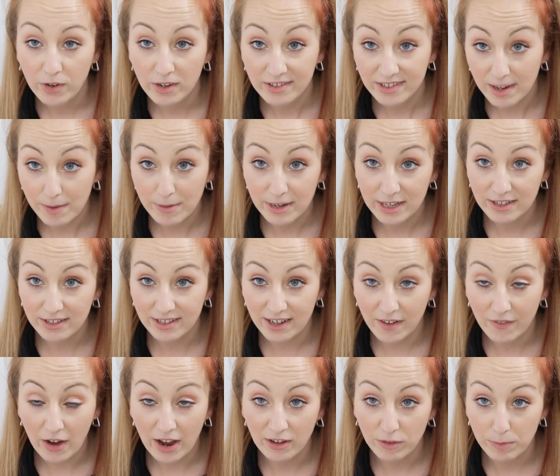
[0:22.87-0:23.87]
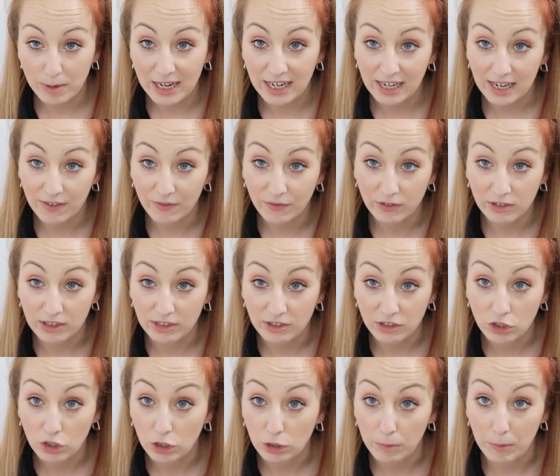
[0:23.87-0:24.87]
Some of this stuff has been gifted
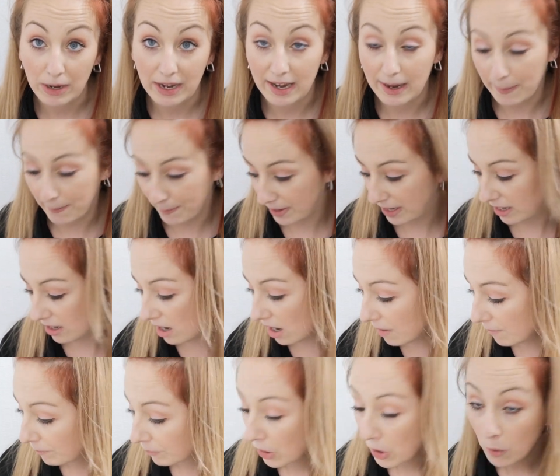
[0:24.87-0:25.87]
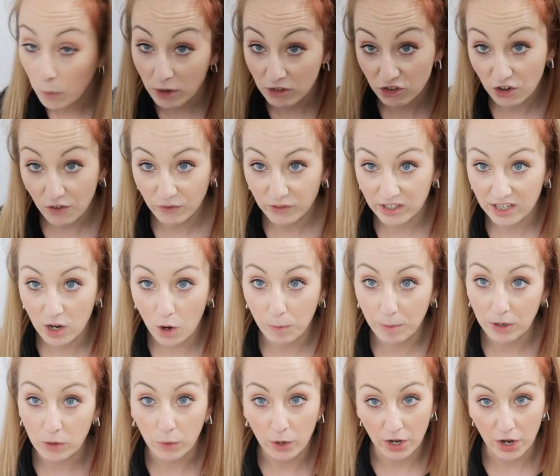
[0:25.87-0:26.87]
to me in PR which obviously I'll
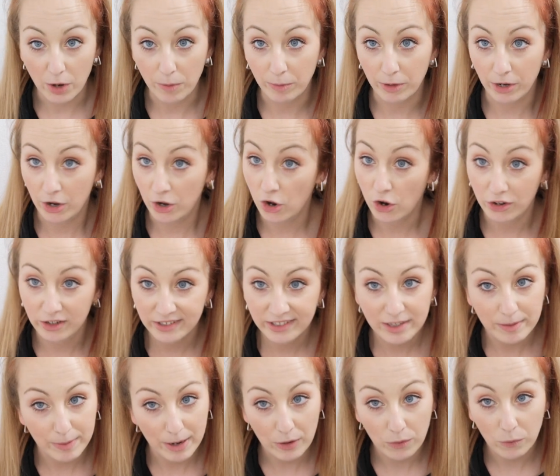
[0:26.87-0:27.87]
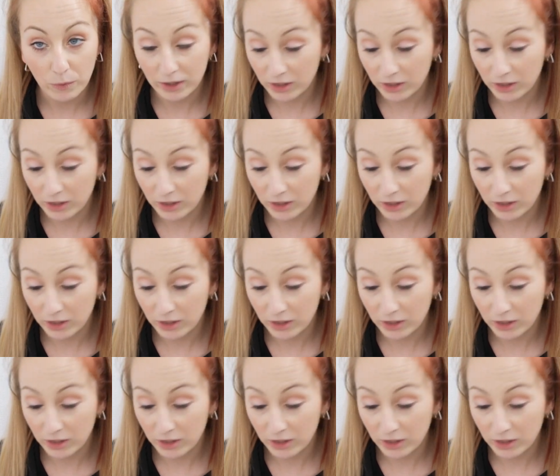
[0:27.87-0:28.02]
be quite open and honest about